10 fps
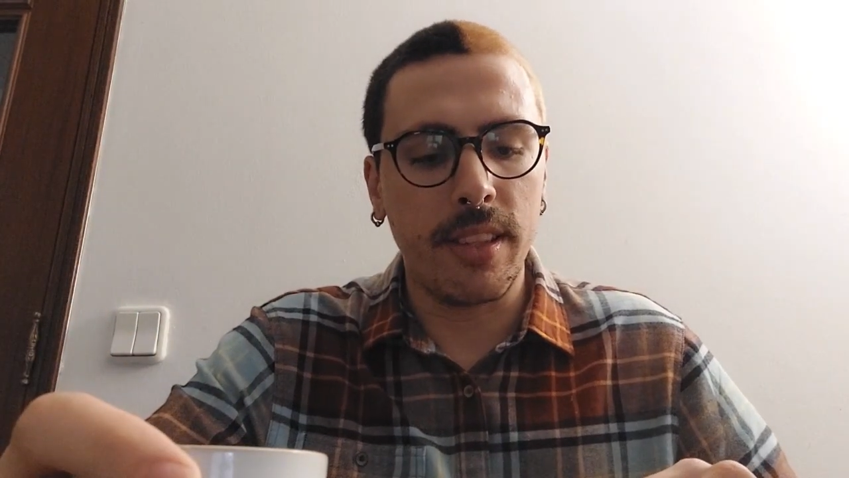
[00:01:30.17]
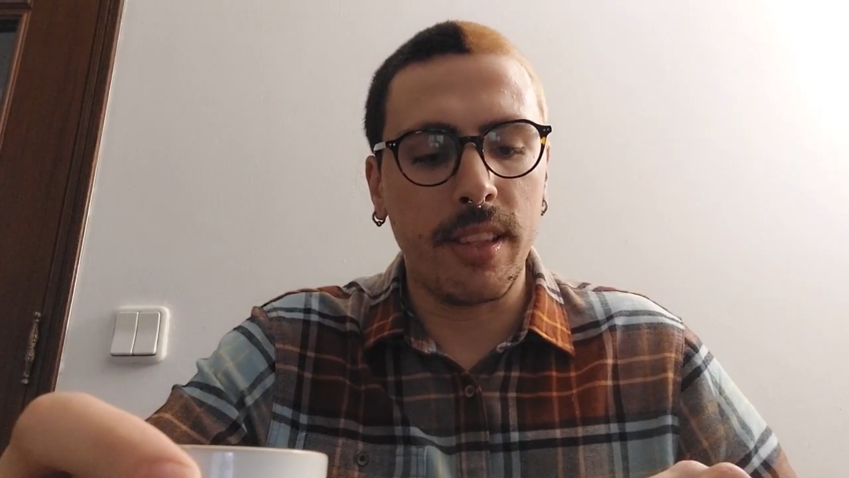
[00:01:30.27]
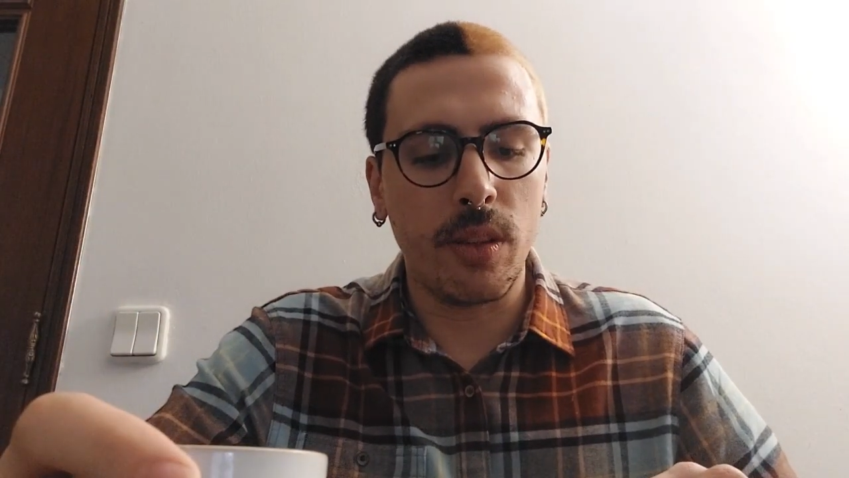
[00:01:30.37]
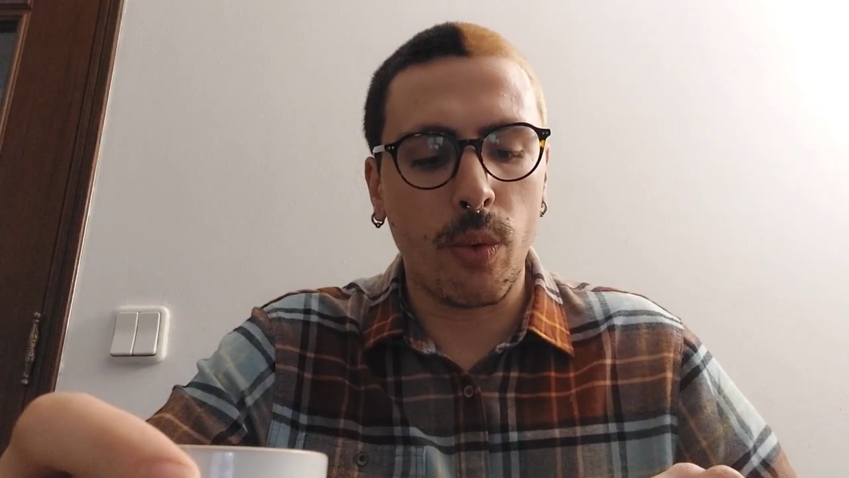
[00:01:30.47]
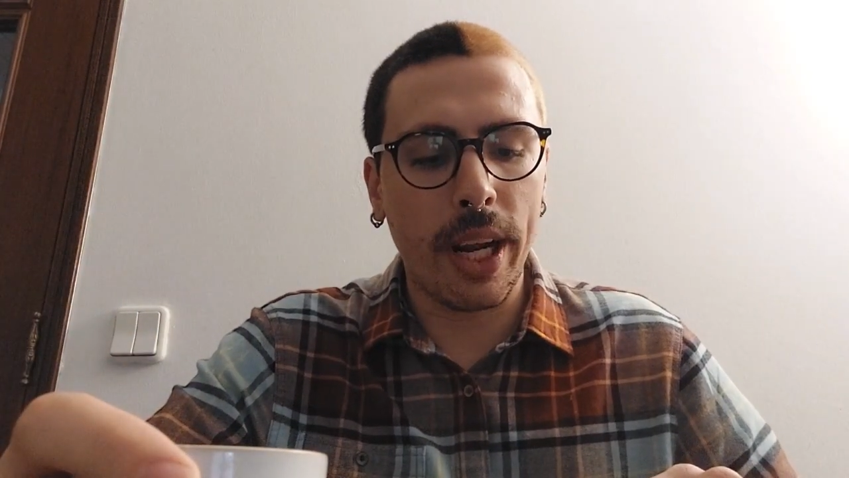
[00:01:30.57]

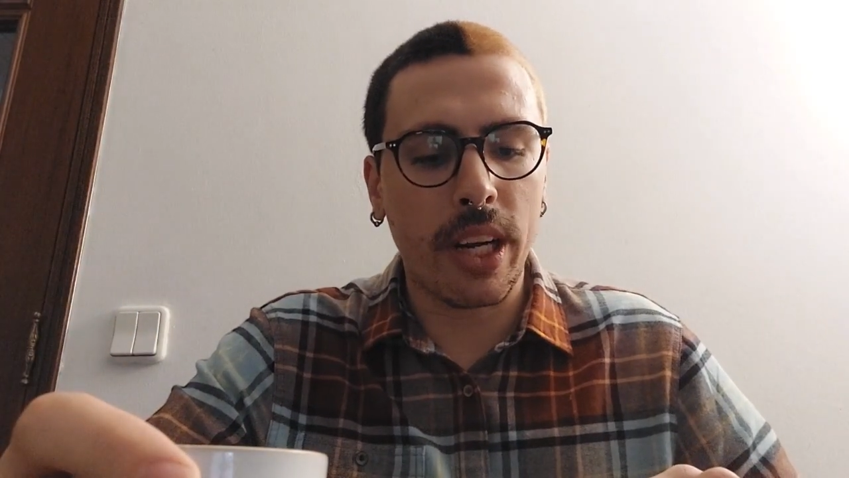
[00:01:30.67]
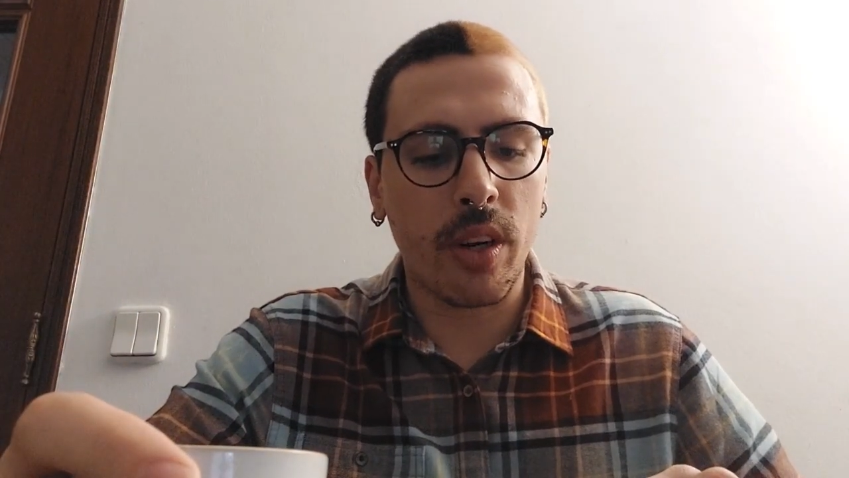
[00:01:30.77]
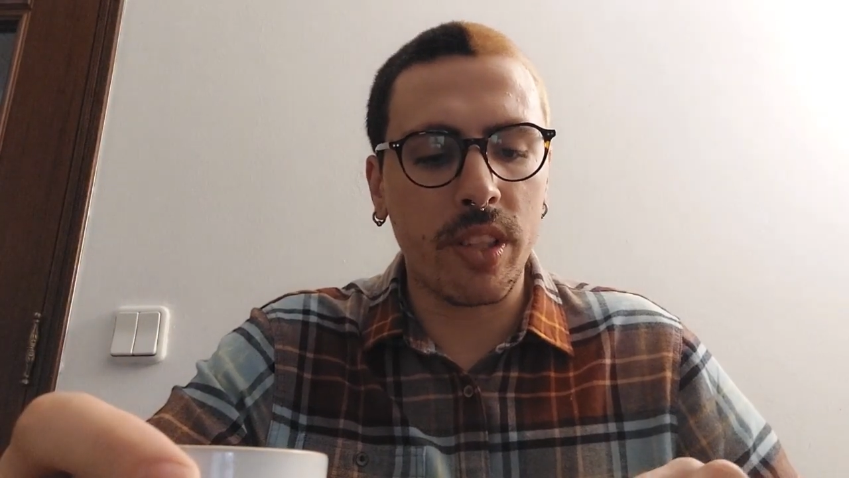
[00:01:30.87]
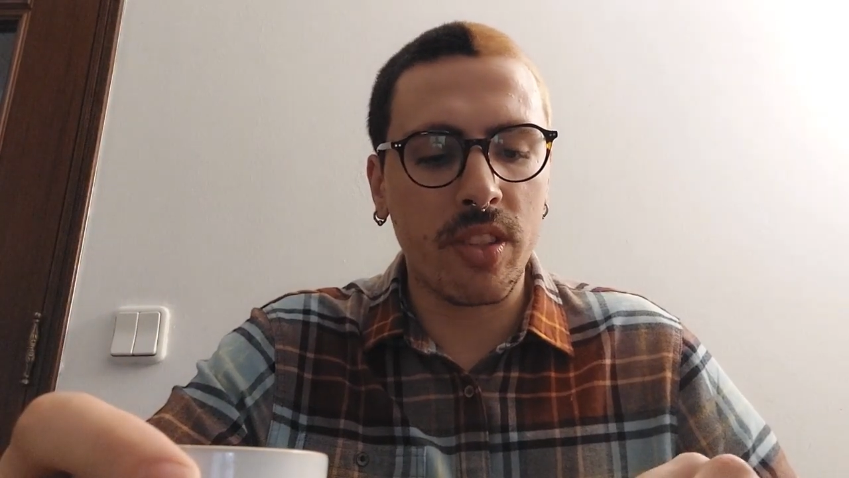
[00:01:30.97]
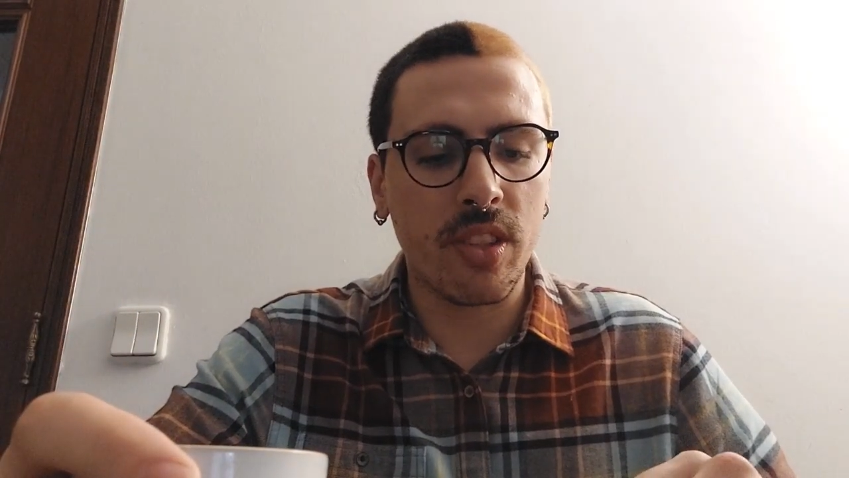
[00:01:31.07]
the
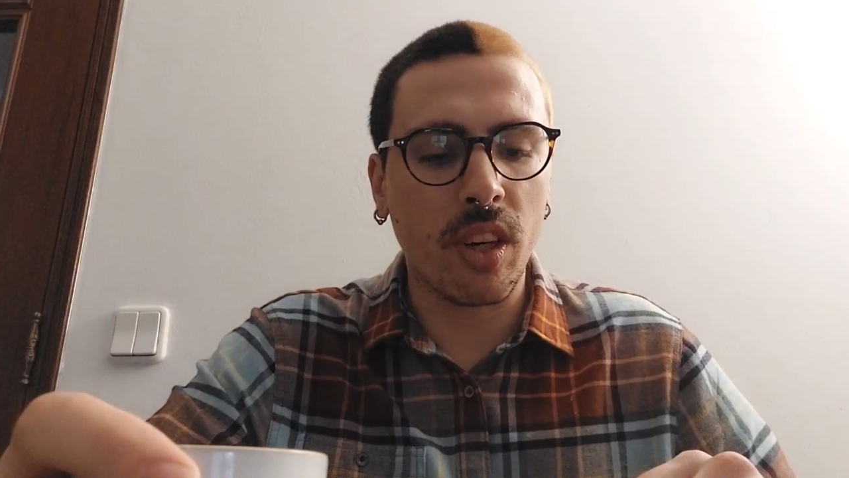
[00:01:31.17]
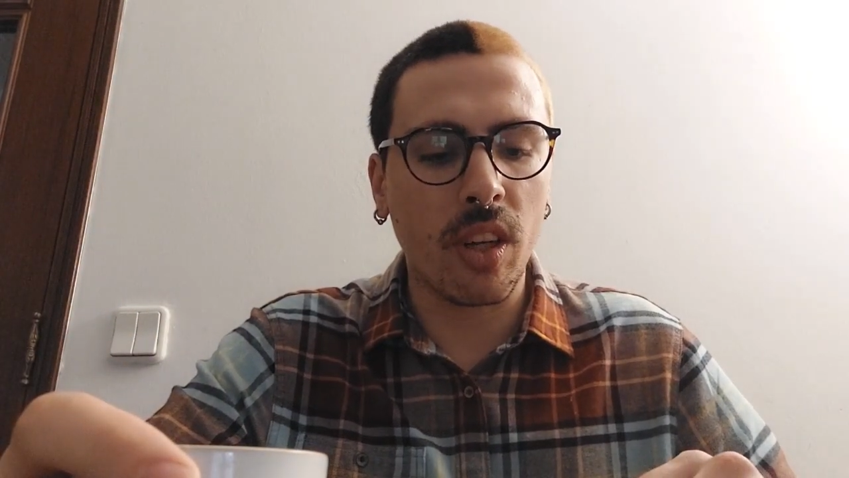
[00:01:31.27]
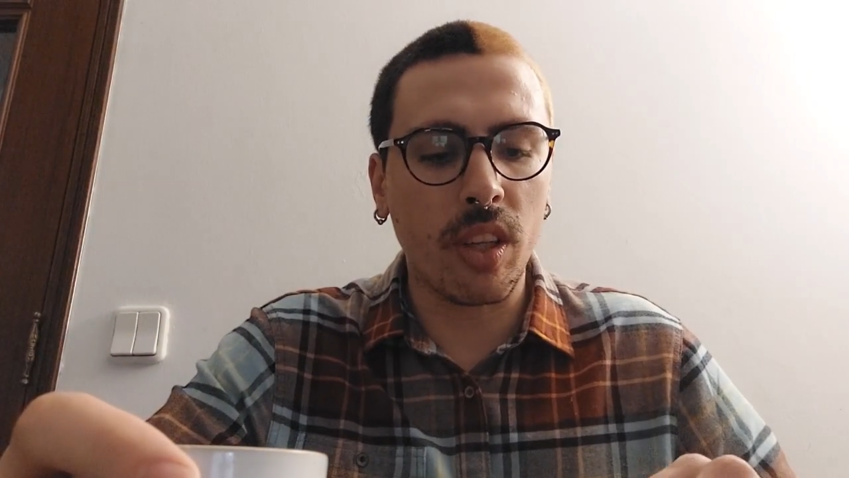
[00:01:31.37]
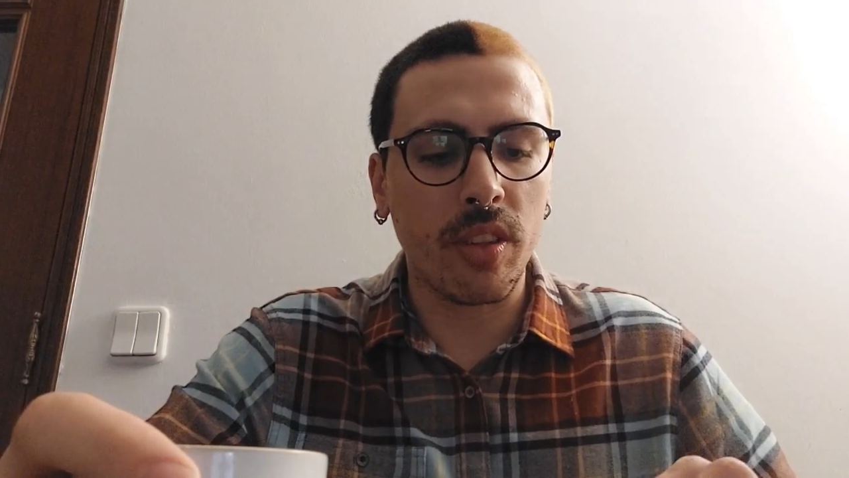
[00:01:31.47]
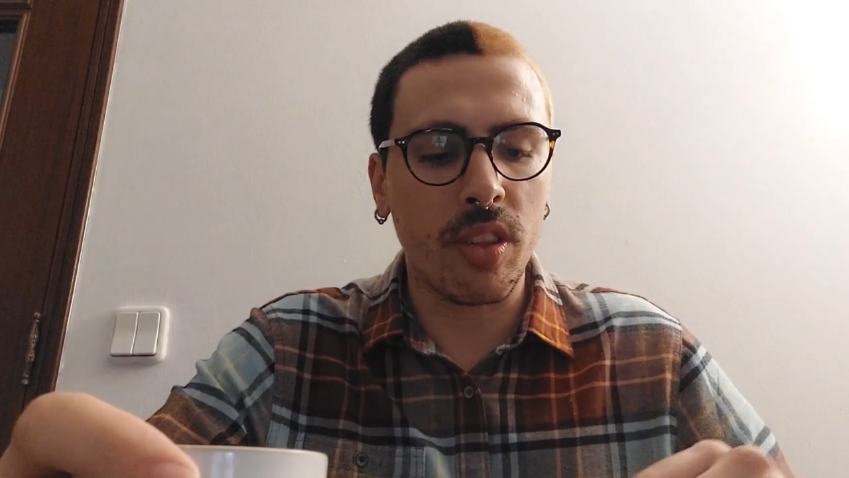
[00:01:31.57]
record is
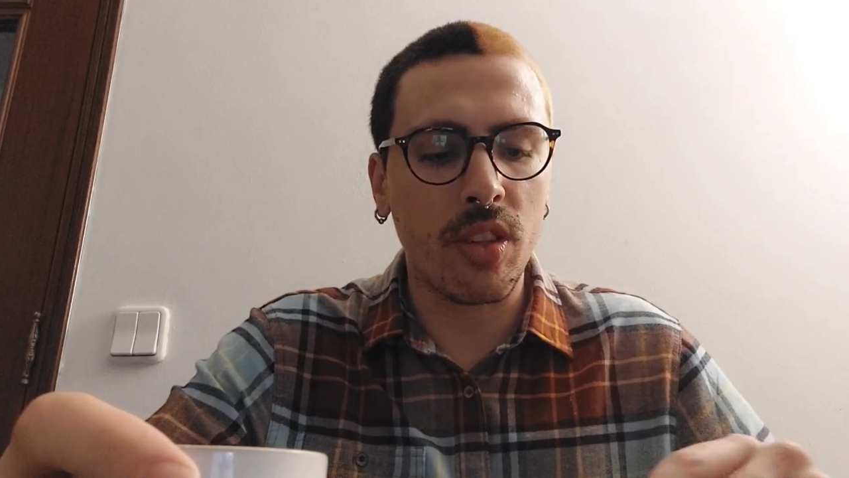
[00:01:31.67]
called